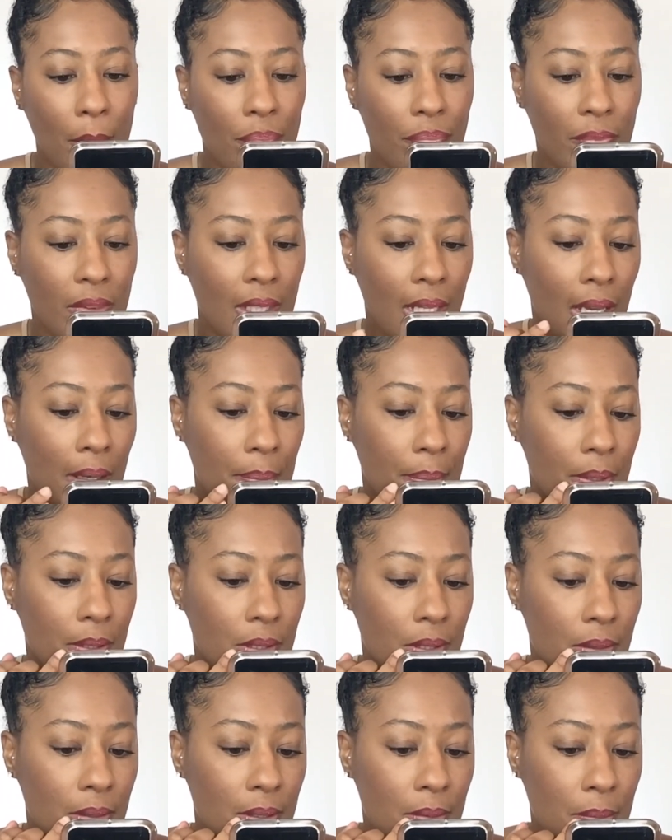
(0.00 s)
That
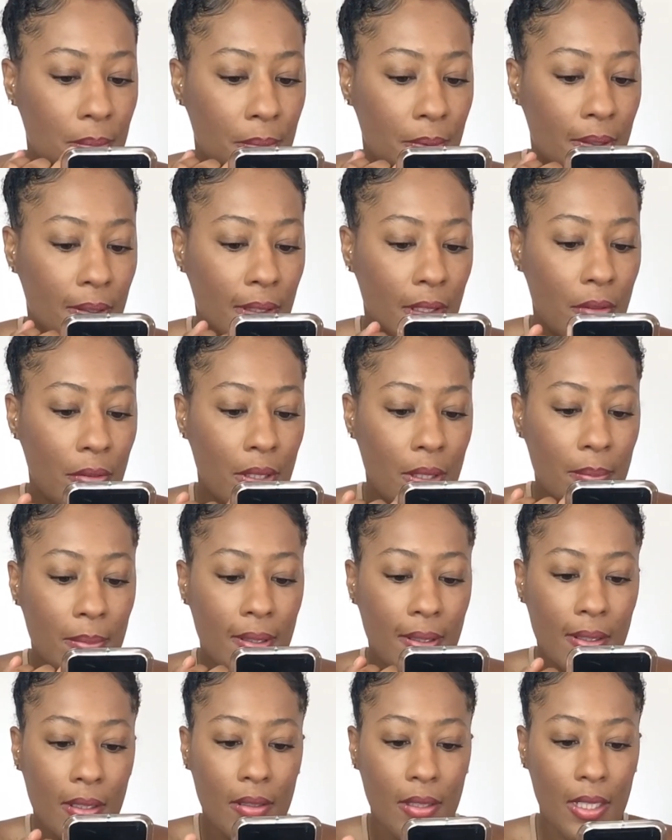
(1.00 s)
pencil is really
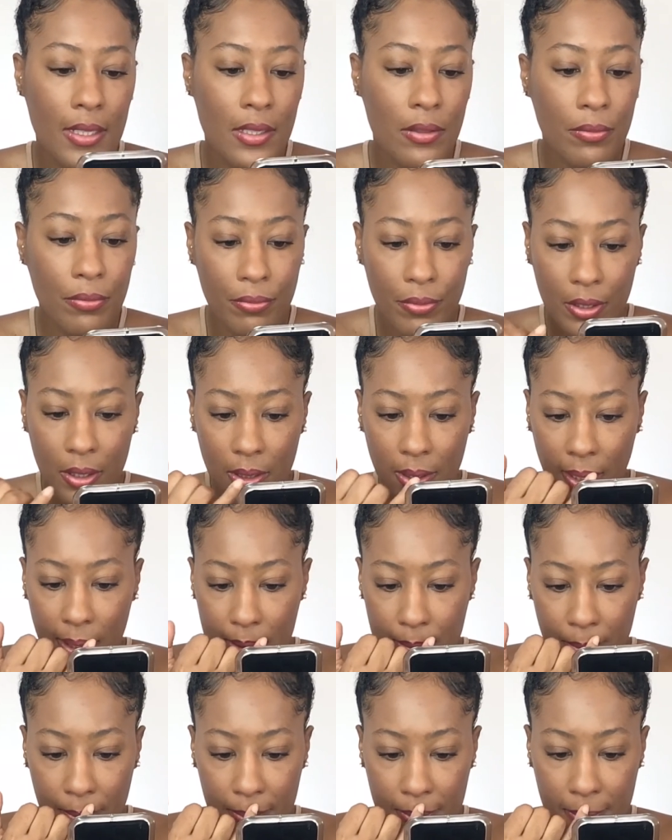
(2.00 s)
creamy. That's a really nice
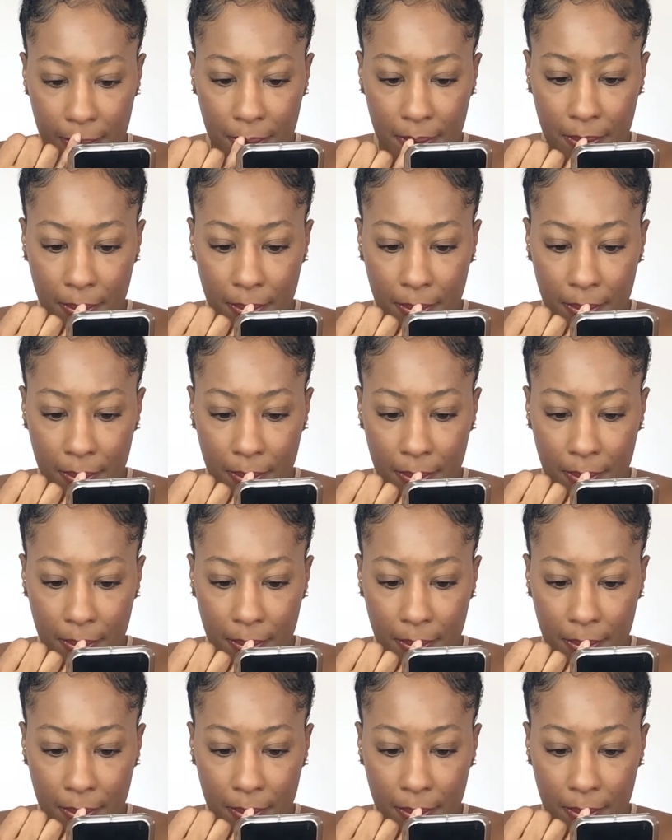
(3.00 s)
pencil.